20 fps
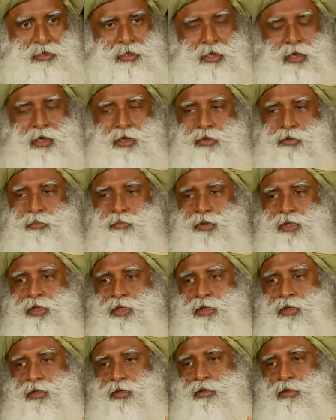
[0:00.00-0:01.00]
and
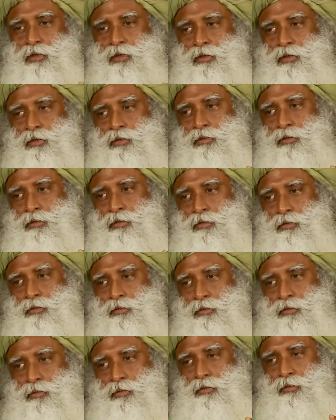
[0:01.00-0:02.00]
be
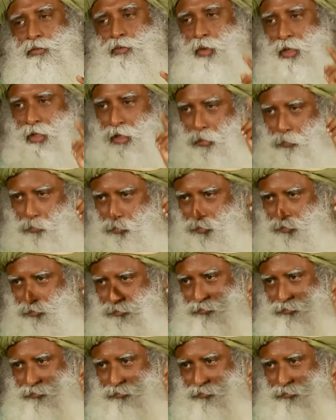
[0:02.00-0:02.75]
one up.